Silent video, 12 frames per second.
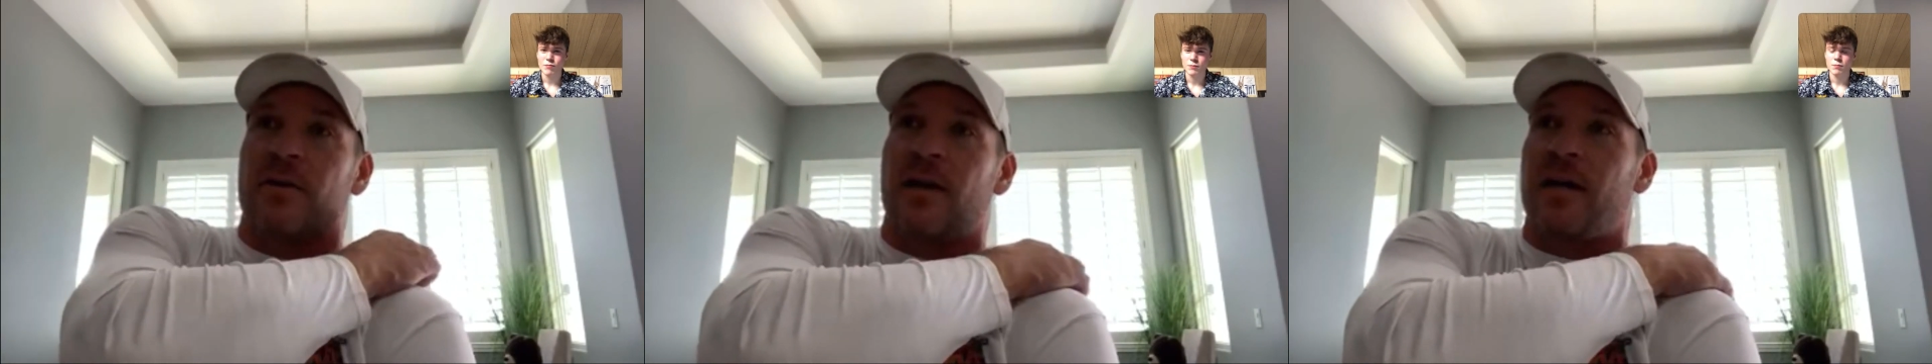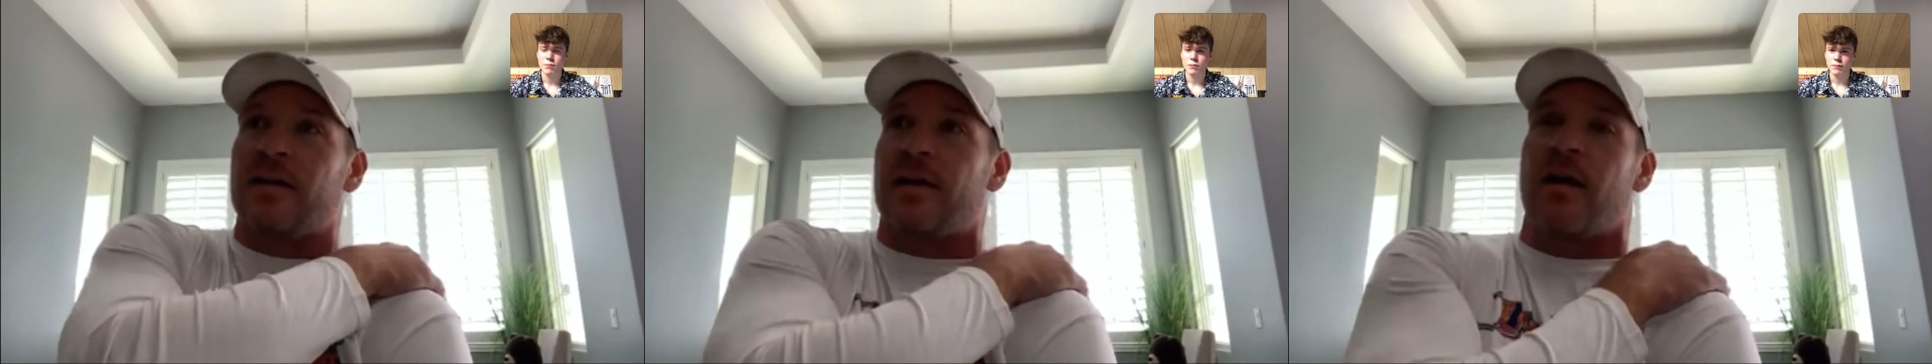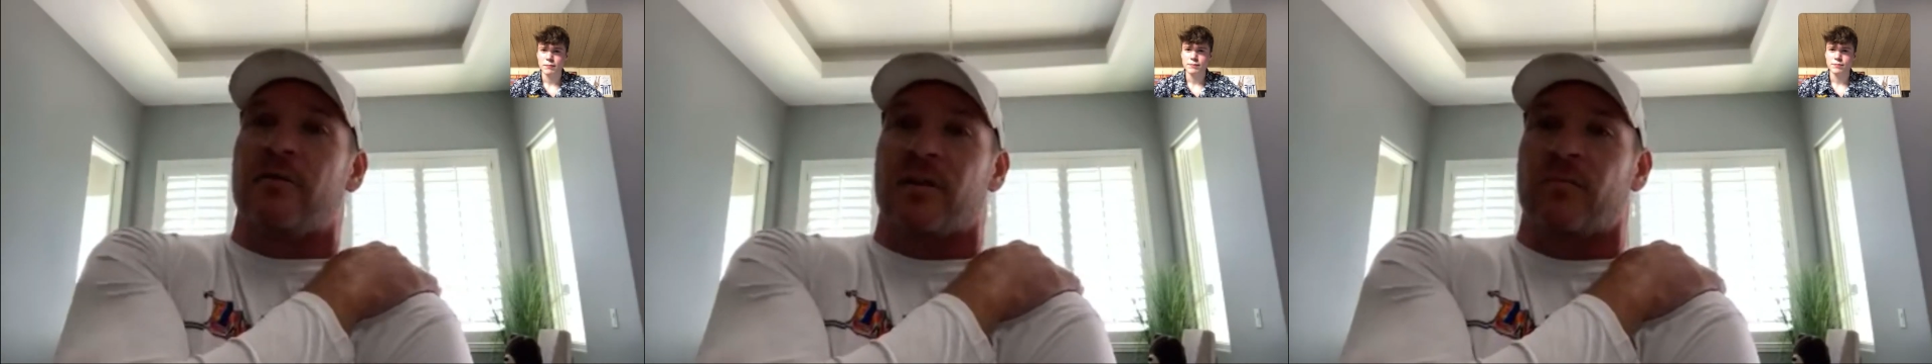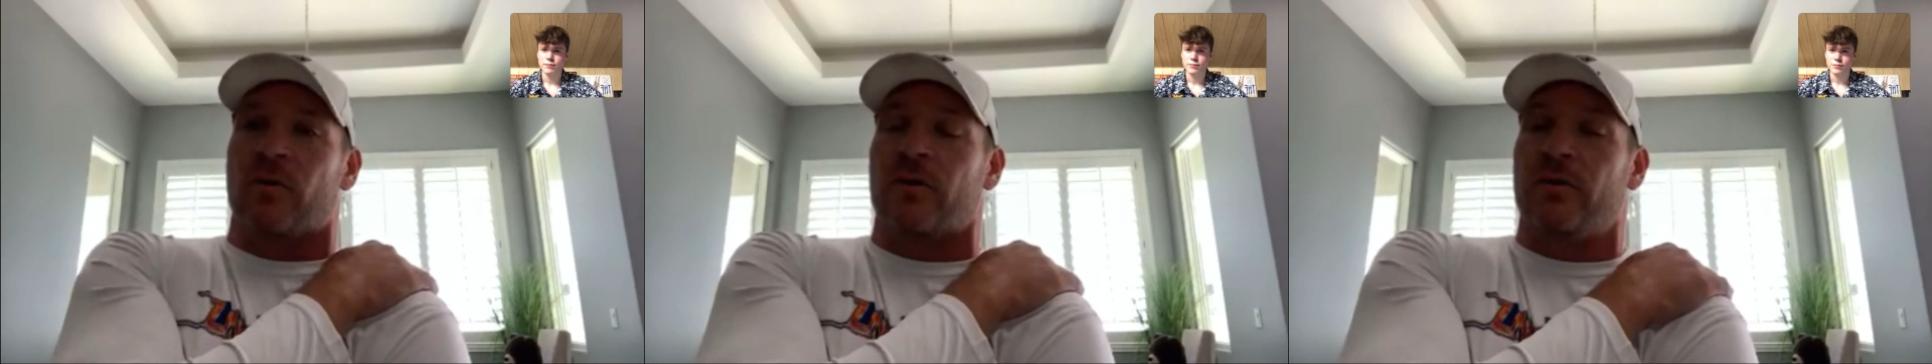You're not in college
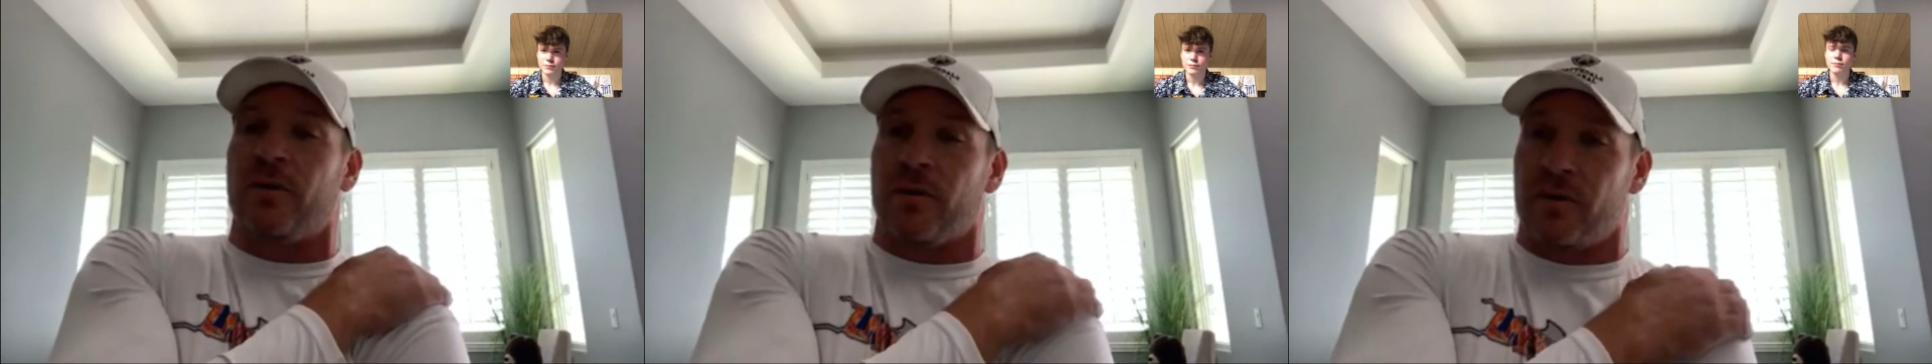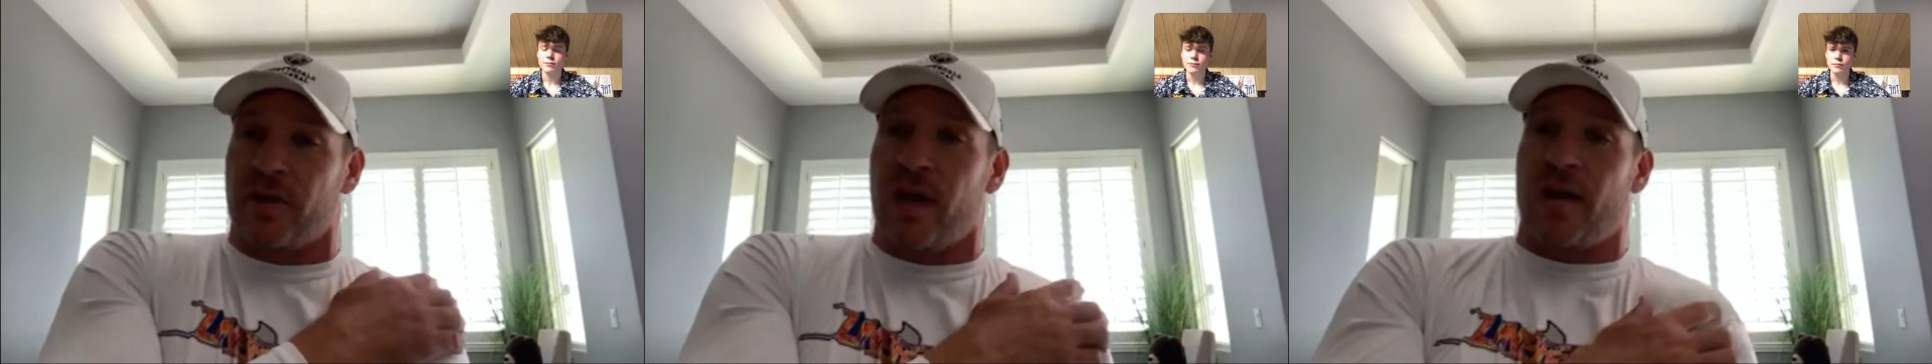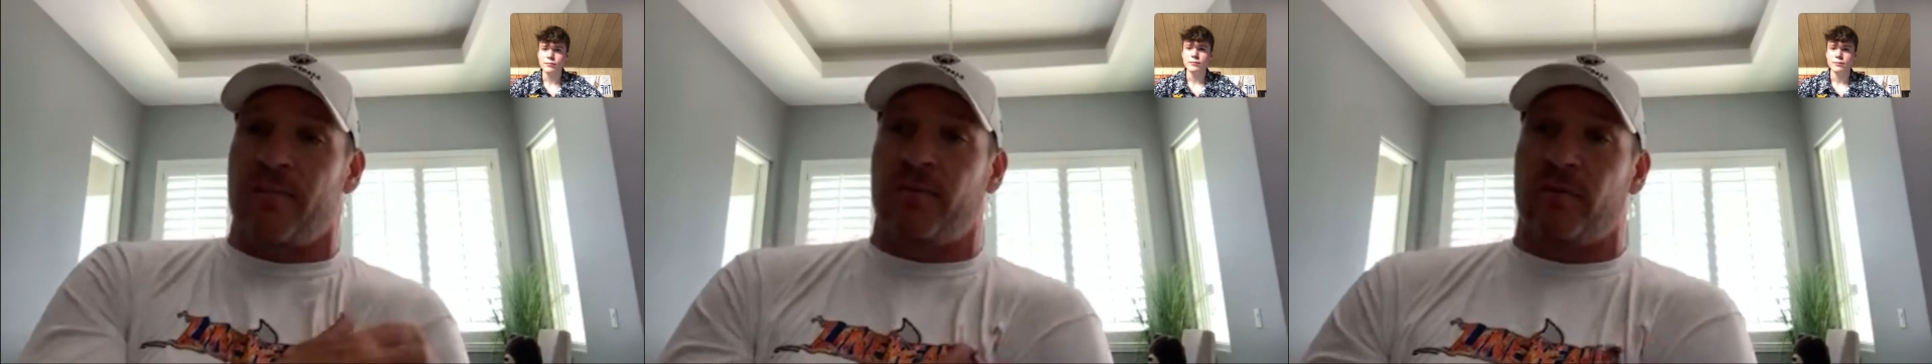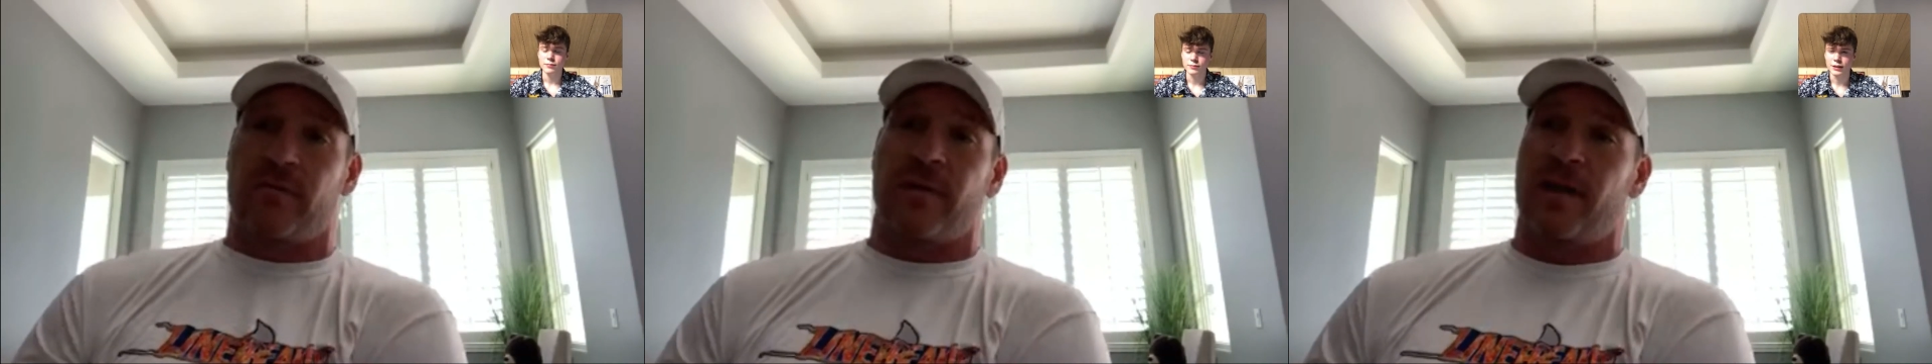anymore. Do your
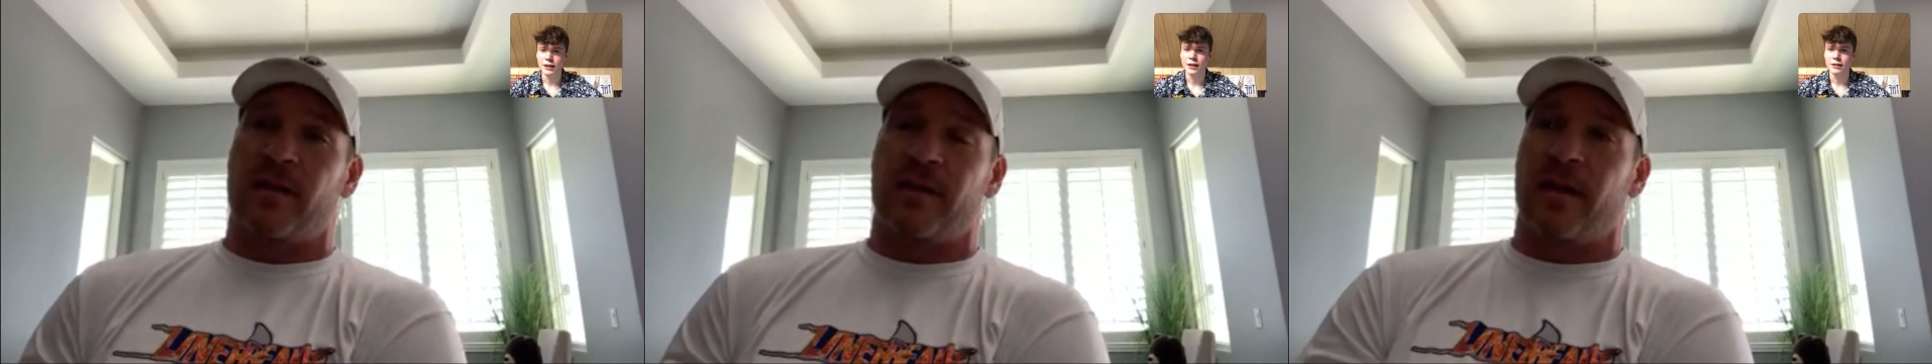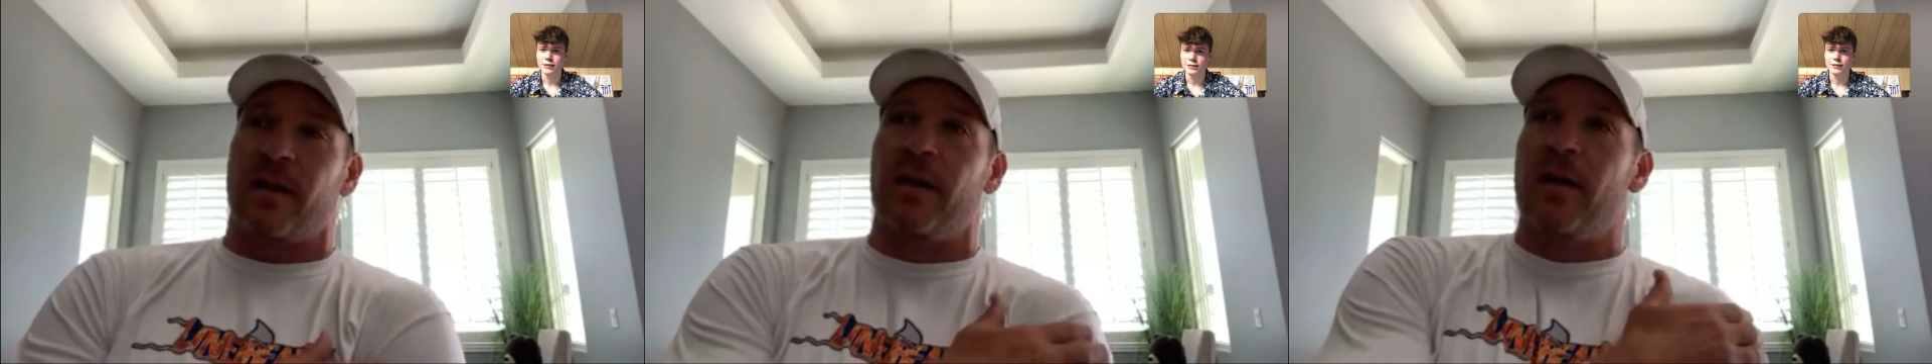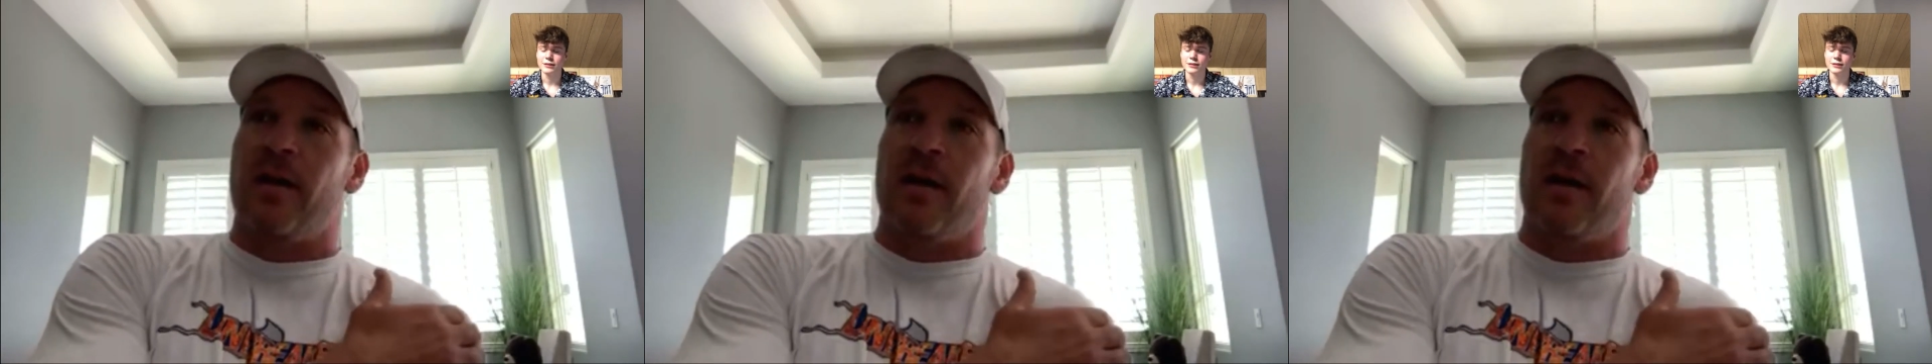job. Do the right thing.